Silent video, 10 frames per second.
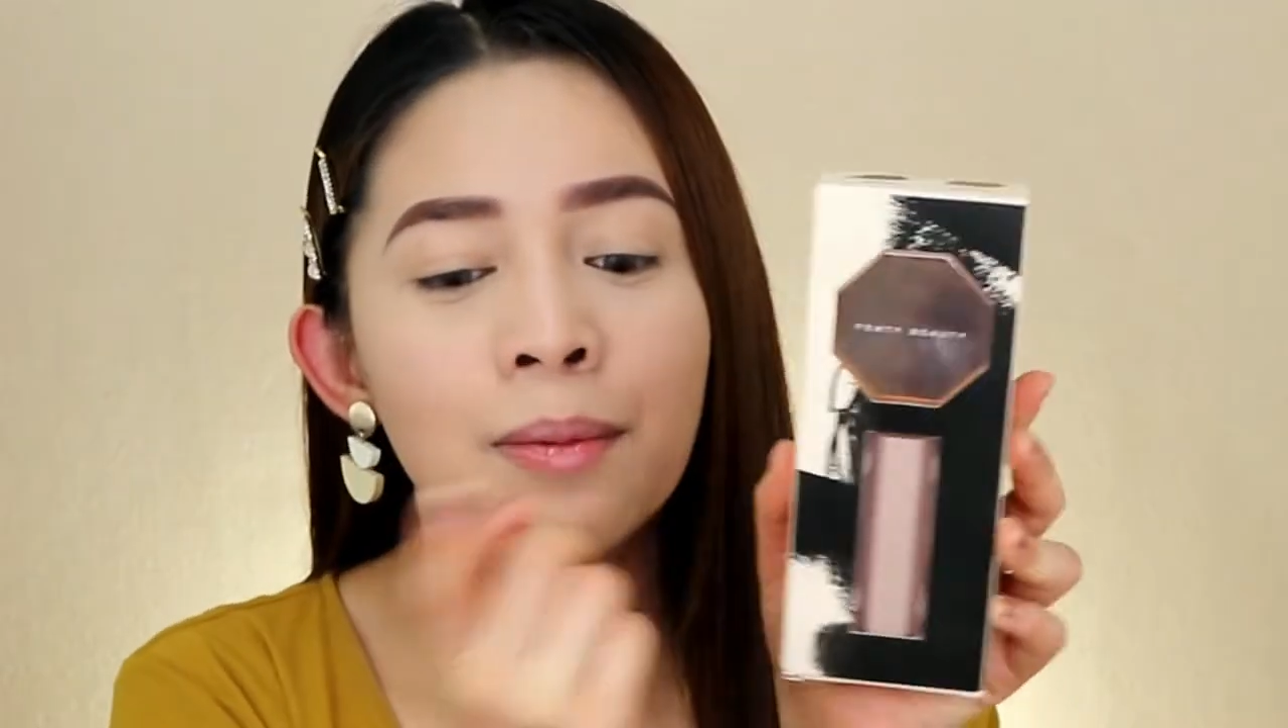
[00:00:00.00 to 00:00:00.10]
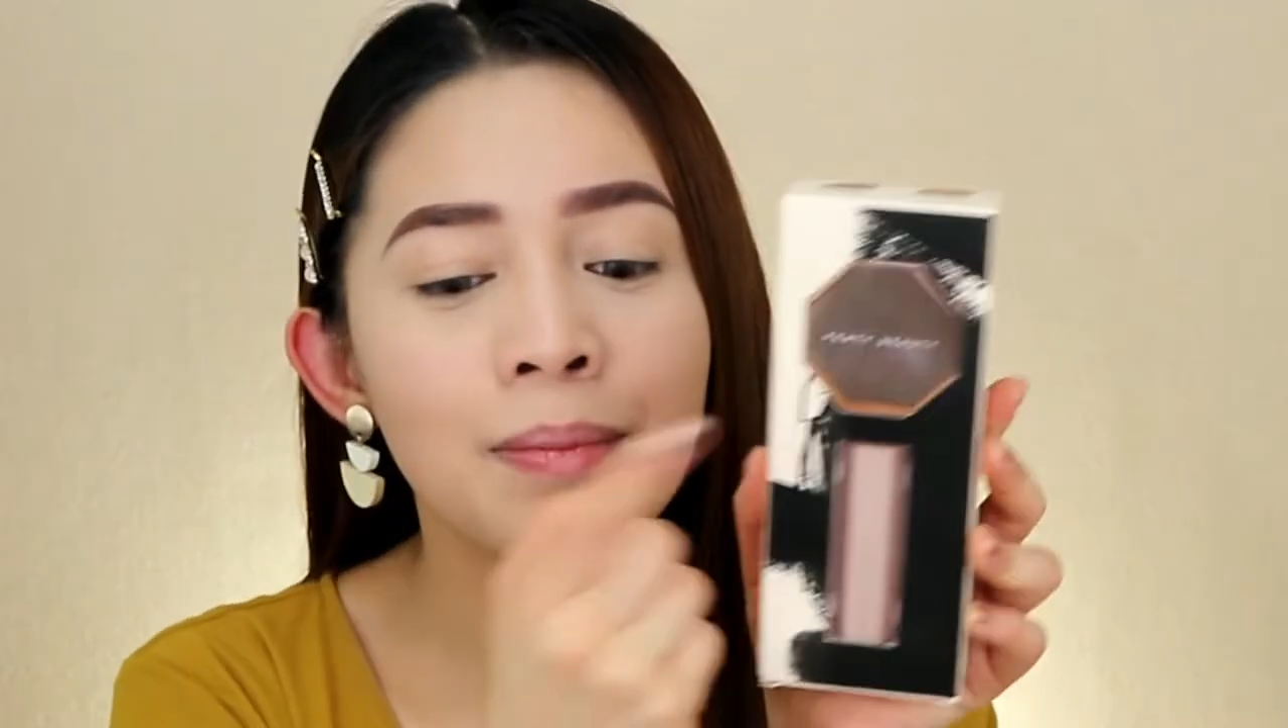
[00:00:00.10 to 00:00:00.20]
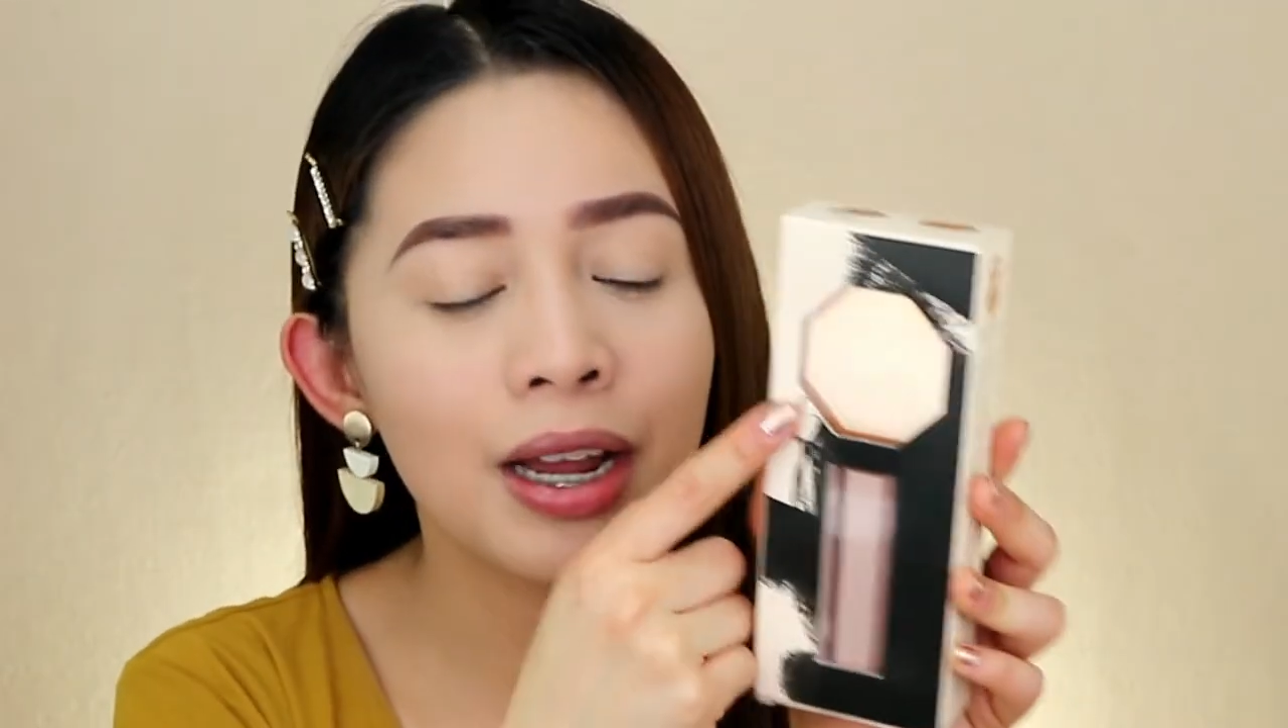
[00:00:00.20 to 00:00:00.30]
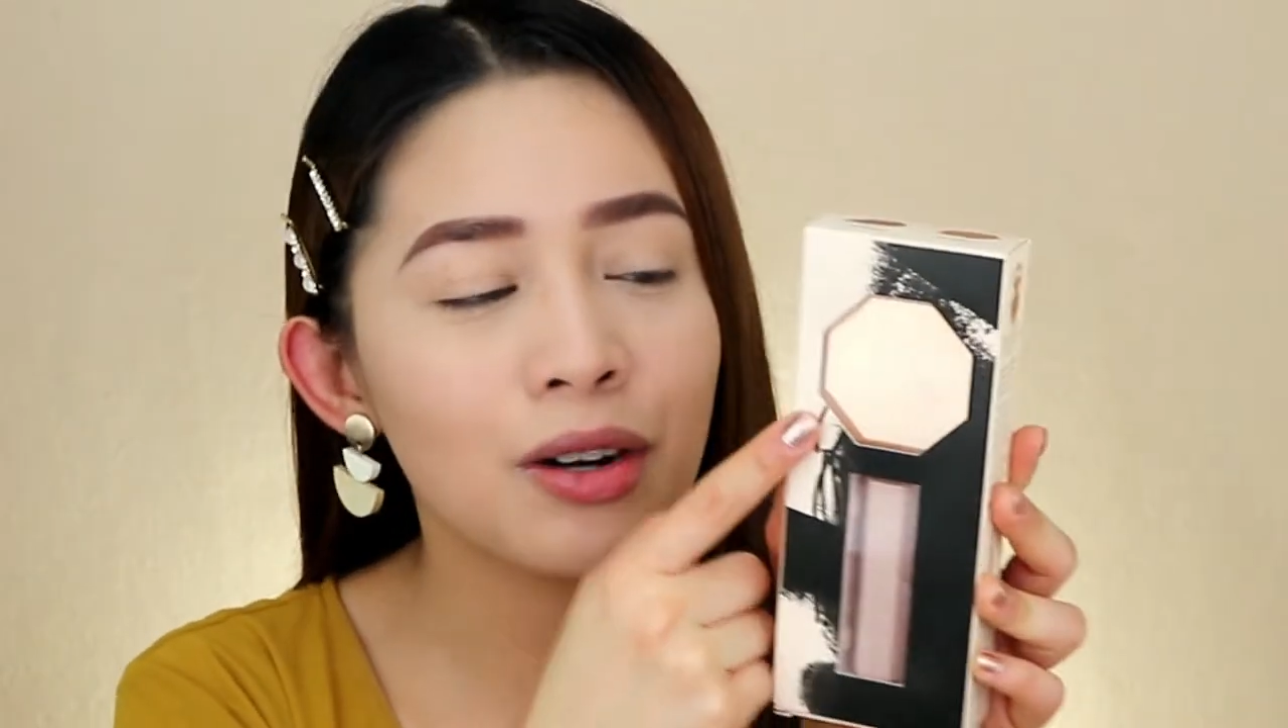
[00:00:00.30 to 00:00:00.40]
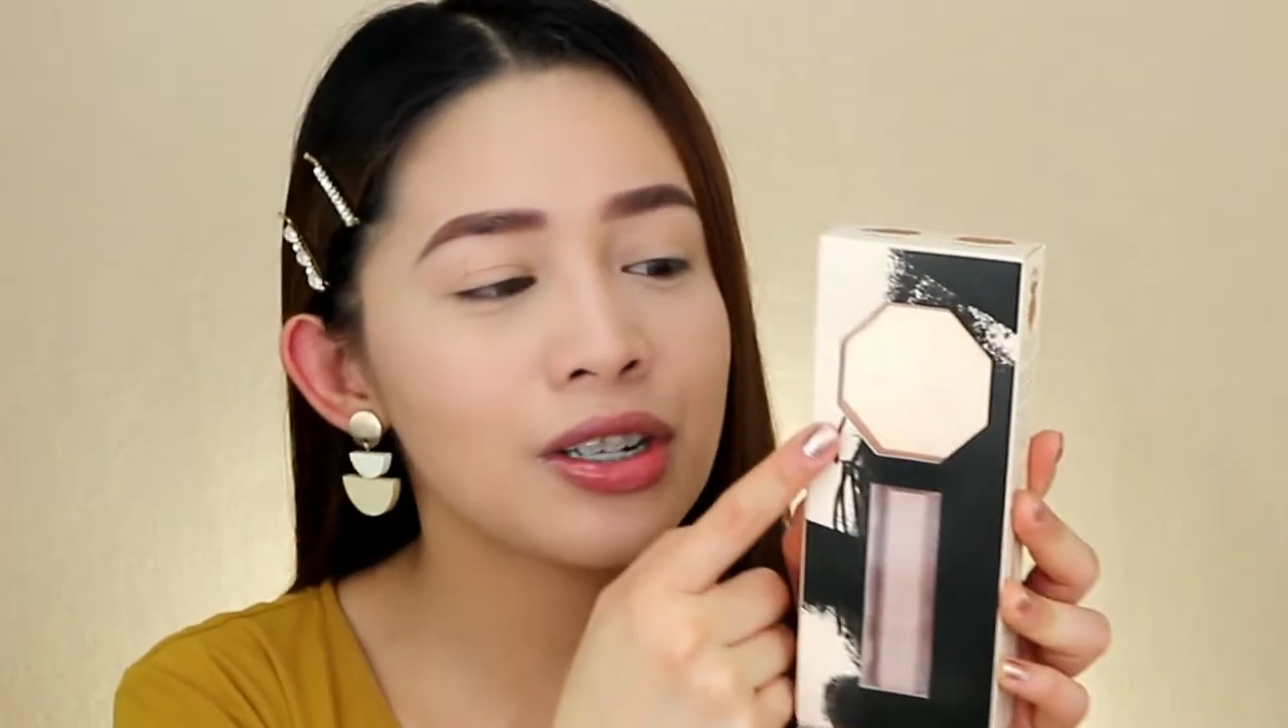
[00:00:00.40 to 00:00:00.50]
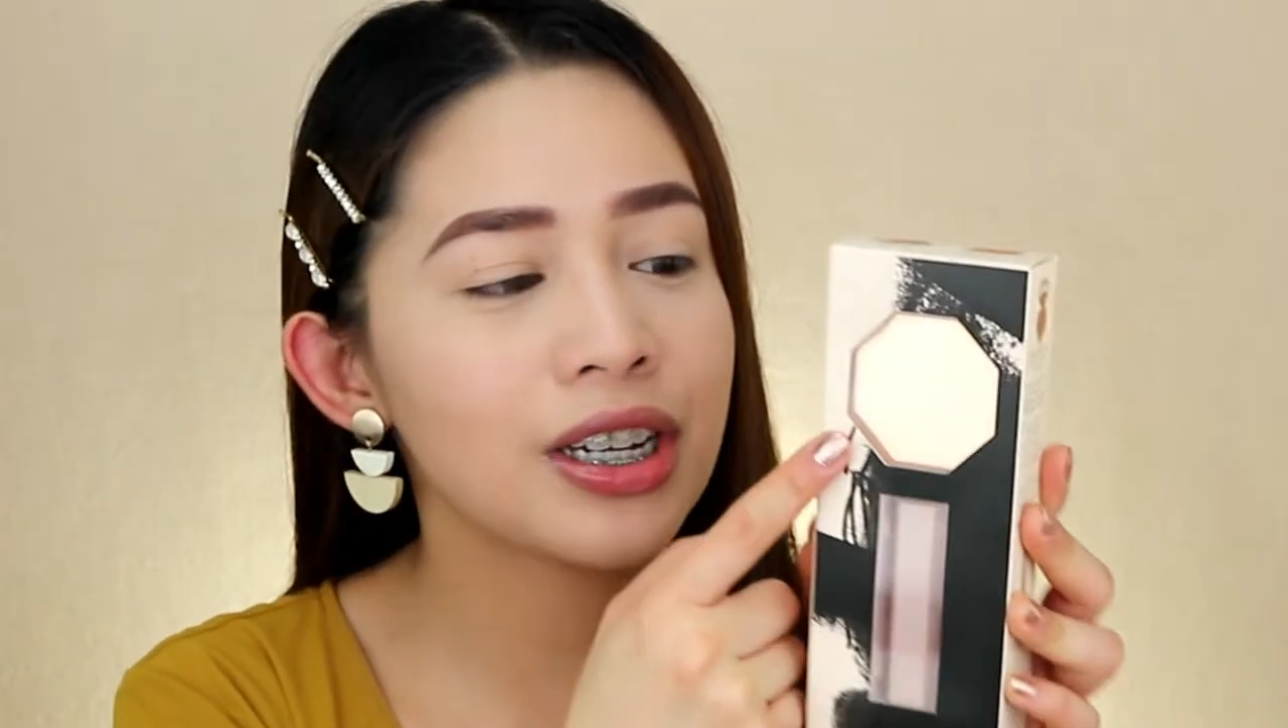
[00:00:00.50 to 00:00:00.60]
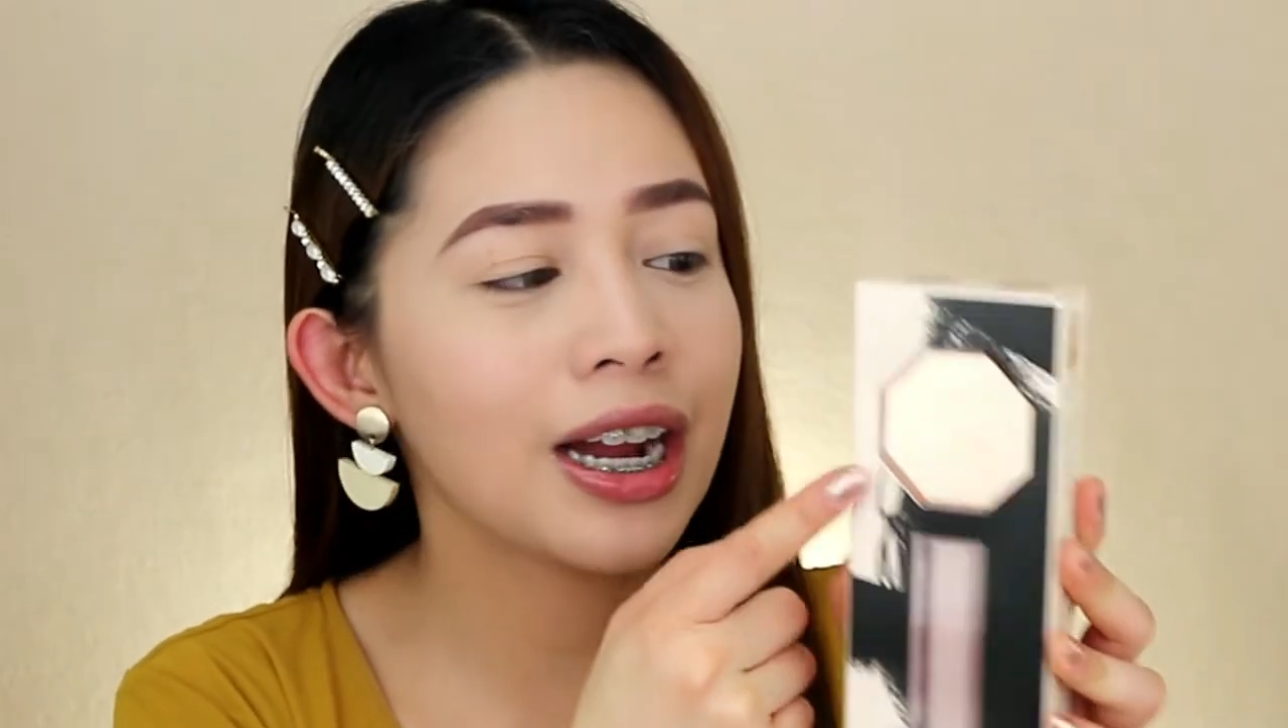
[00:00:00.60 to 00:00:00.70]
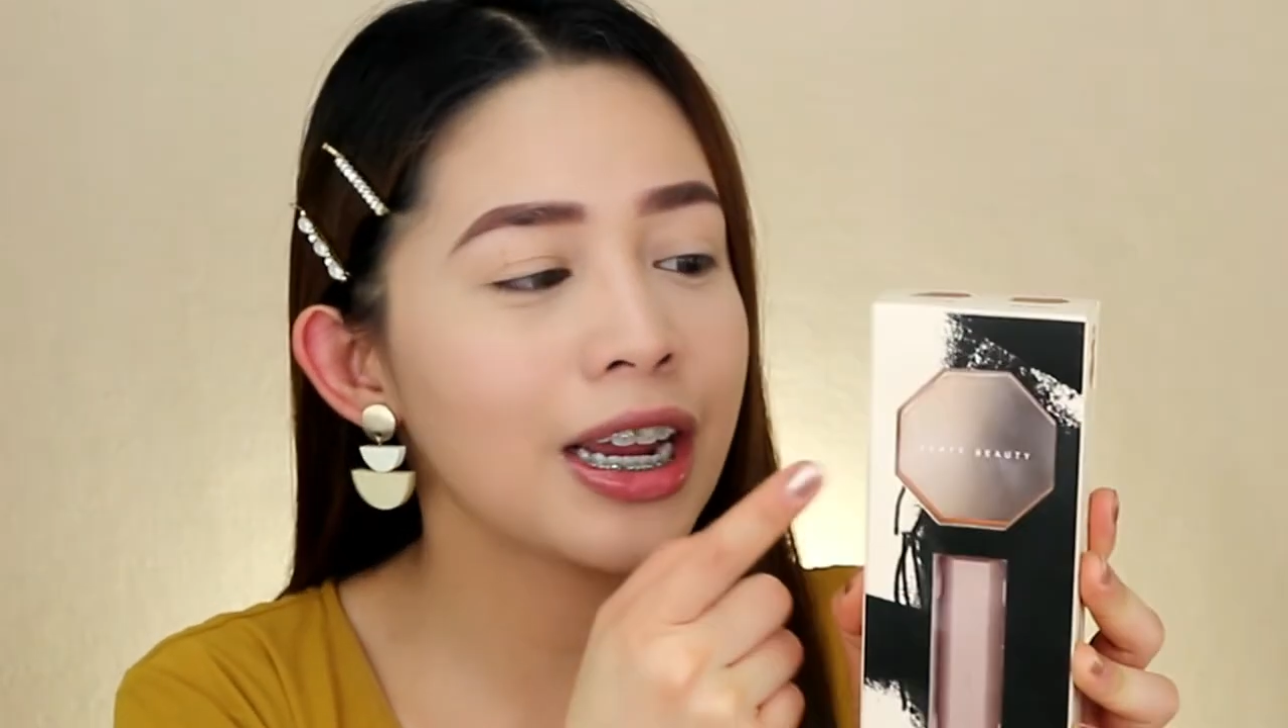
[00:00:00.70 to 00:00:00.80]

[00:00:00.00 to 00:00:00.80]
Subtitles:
meron siyang